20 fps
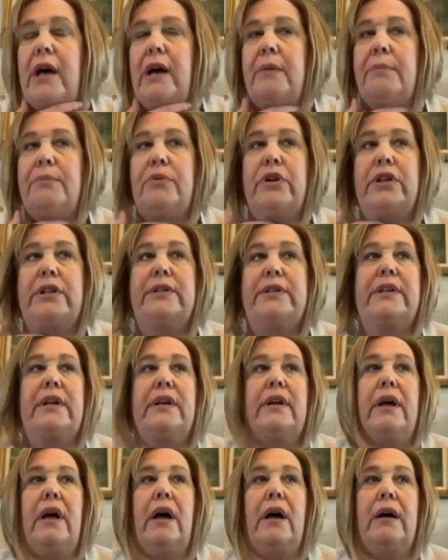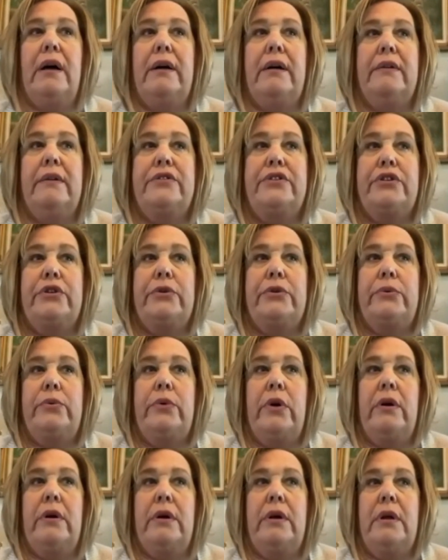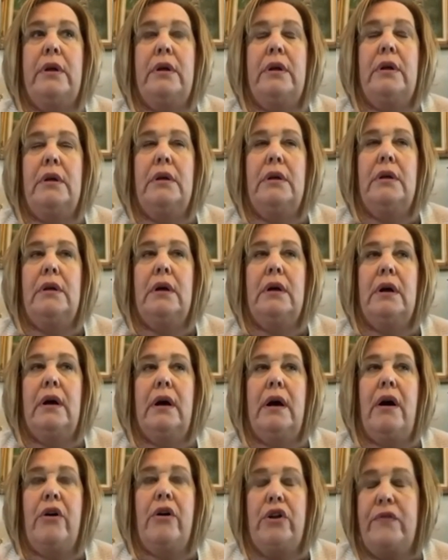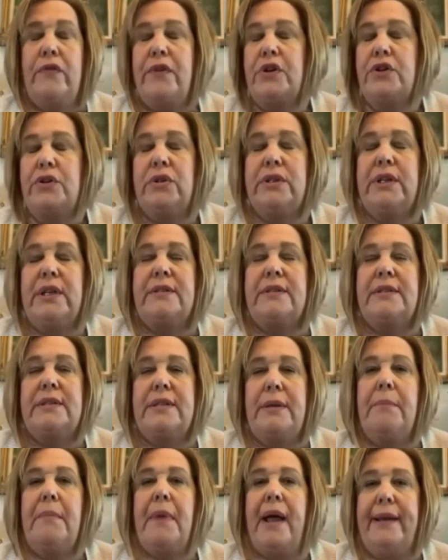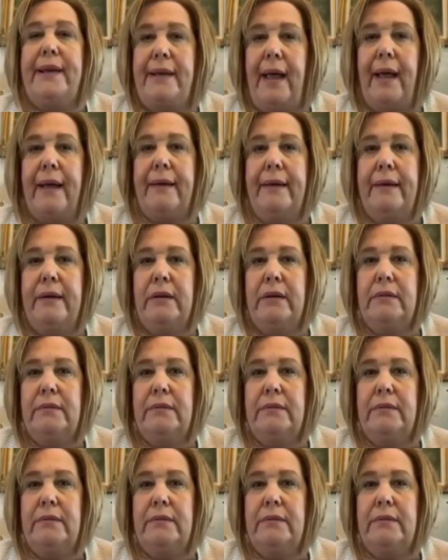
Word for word: uh, put uh, two artificial discs in my neck.